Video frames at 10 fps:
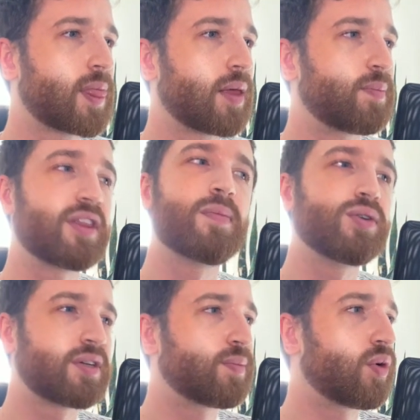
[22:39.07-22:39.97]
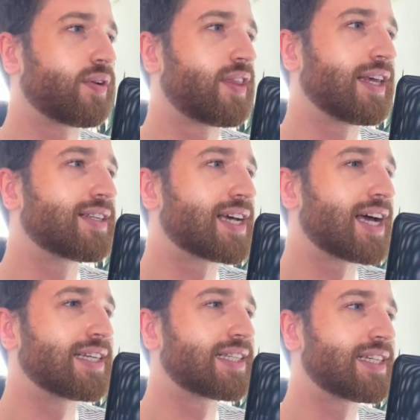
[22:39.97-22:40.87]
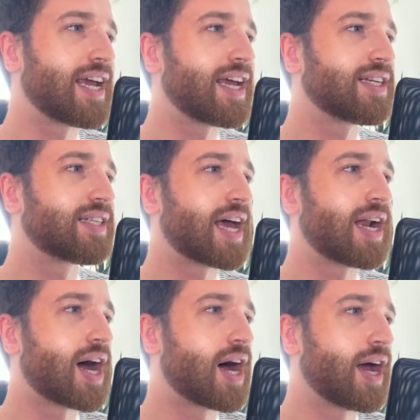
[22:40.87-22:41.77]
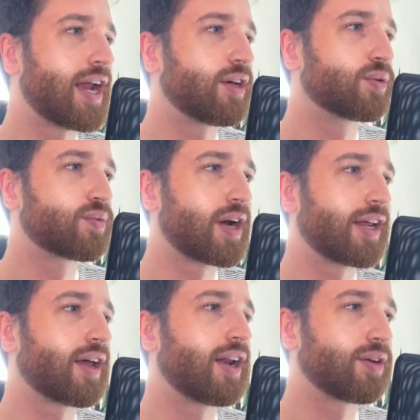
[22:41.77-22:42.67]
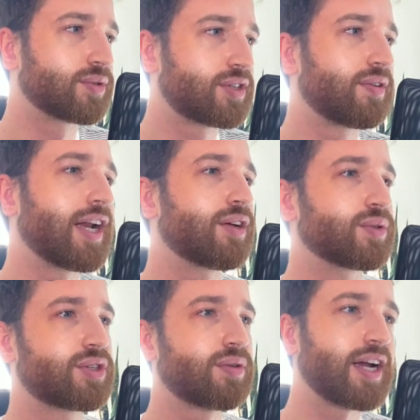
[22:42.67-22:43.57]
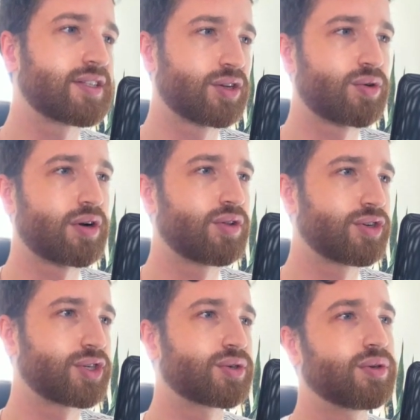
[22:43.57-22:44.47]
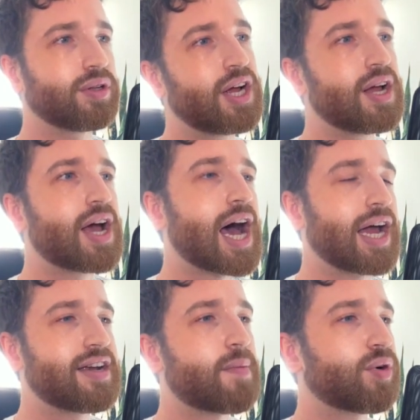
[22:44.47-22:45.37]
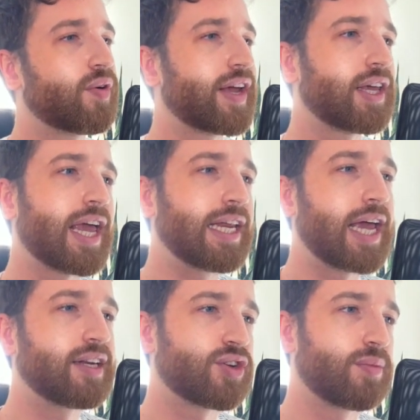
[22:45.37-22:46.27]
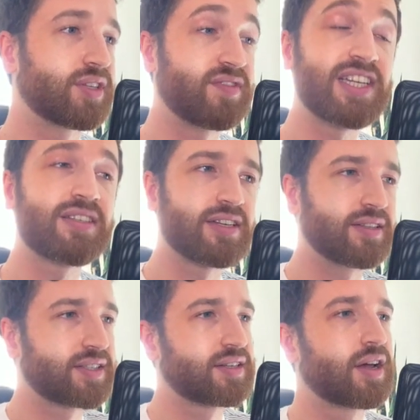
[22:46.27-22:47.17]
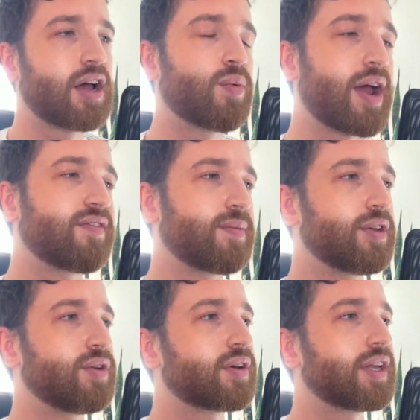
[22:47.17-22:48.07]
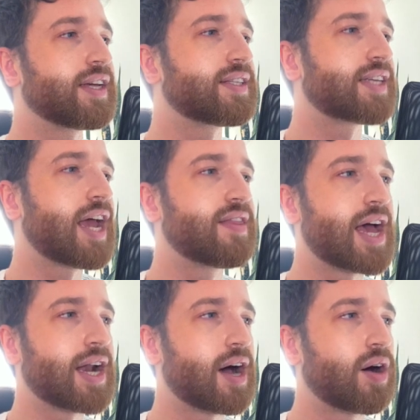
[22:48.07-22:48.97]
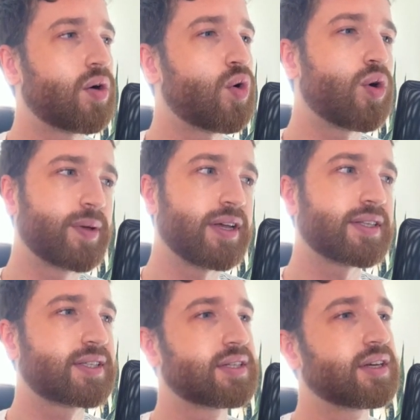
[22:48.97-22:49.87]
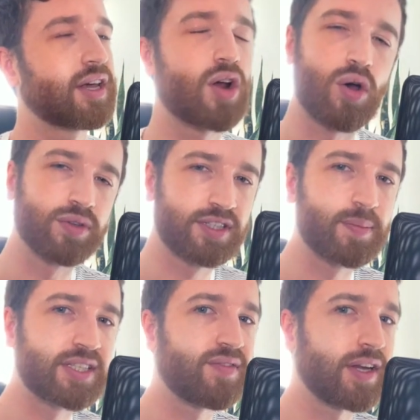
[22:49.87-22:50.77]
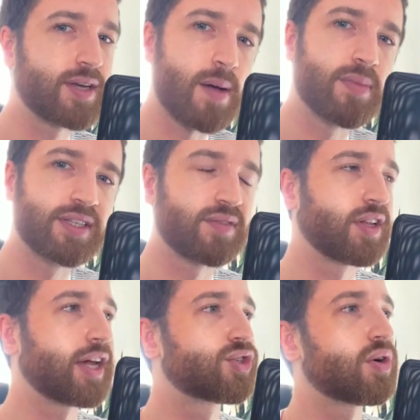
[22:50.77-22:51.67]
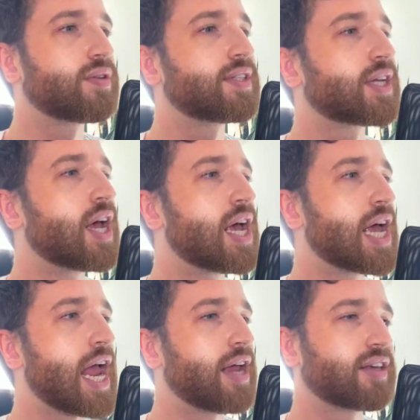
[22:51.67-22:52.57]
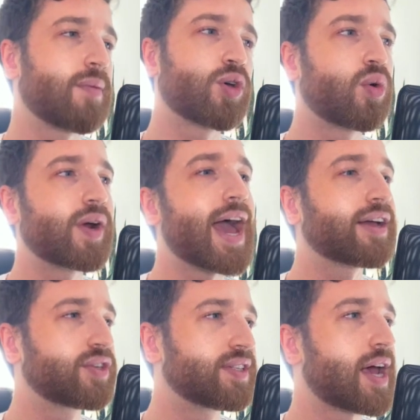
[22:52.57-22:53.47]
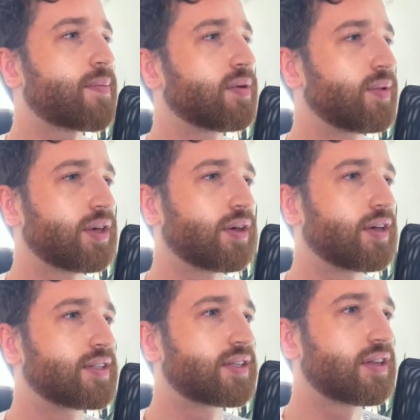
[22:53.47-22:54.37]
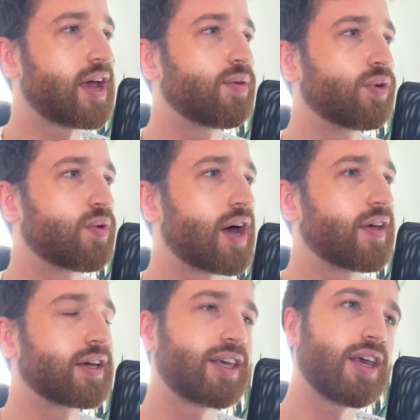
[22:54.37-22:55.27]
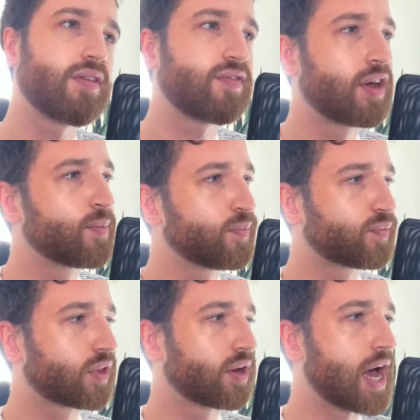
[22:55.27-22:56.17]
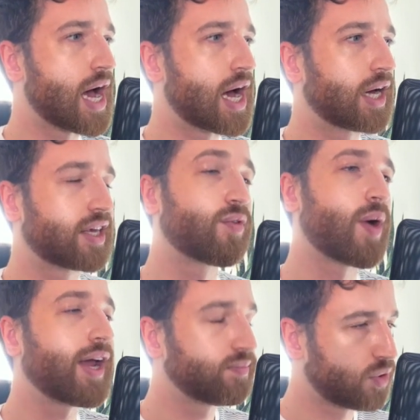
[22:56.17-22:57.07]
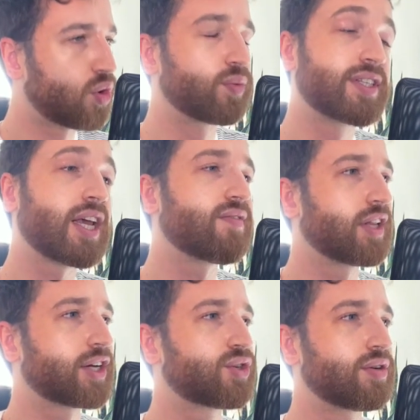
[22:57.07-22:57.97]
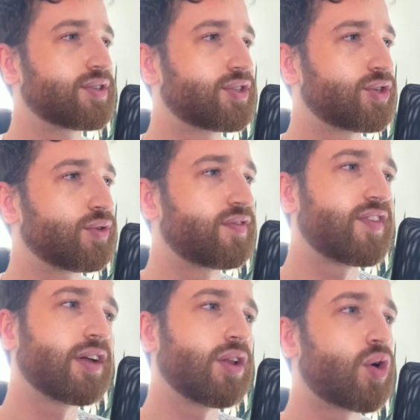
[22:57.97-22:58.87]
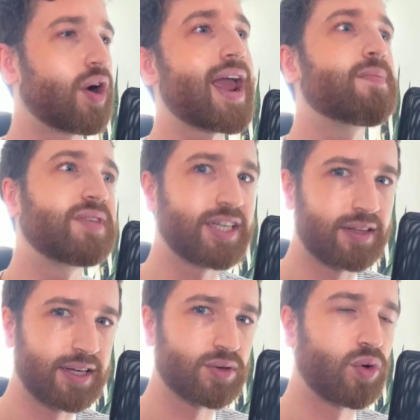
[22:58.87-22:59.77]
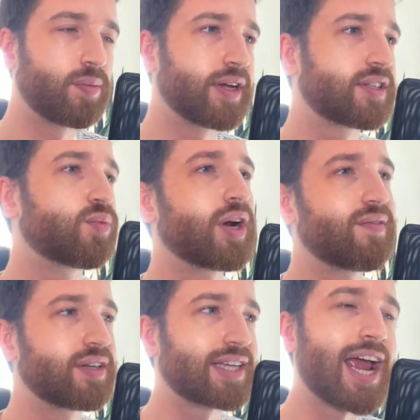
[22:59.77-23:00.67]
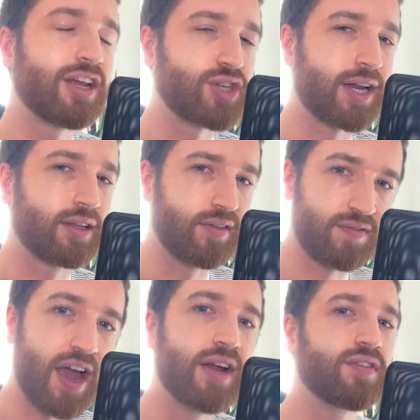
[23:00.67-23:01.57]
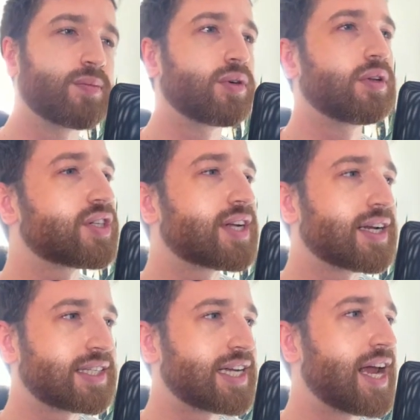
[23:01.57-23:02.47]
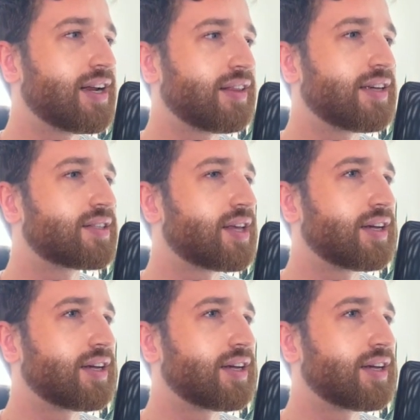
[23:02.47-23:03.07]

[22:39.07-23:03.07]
But the most important thing is to understand that n equals 1, n equals 2, n equals 3. It's the chronological numbering in terms of distance away from the nucleus, and that orbits can hold specific numbers of electrons, and chemical reactions happen because they would rather give away or receive electrons to fill or empty these orbits, whatever's energetically favorable. Just understanding these things